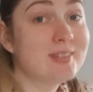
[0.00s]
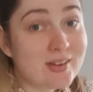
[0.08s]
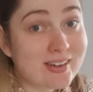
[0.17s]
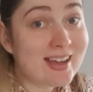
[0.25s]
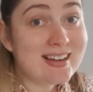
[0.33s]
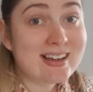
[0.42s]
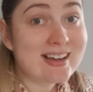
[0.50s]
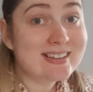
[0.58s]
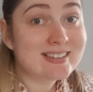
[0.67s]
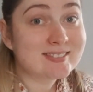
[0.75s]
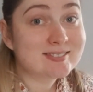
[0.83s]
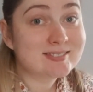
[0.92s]
Okay, Dad.
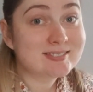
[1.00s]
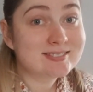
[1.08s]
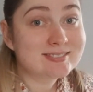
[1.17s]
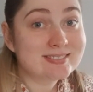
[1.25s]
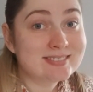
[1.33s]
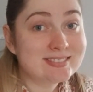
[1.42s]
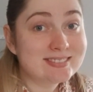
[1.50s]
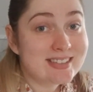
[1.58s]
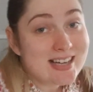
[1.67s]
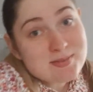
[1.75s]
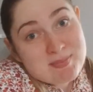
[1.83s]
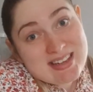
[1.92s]

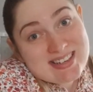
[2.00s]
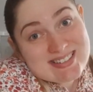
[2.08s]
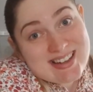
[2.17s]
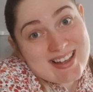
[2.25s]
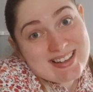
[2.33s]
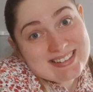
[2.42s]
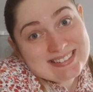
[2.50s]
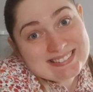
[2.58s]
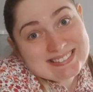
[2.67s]
Nice pink shirt.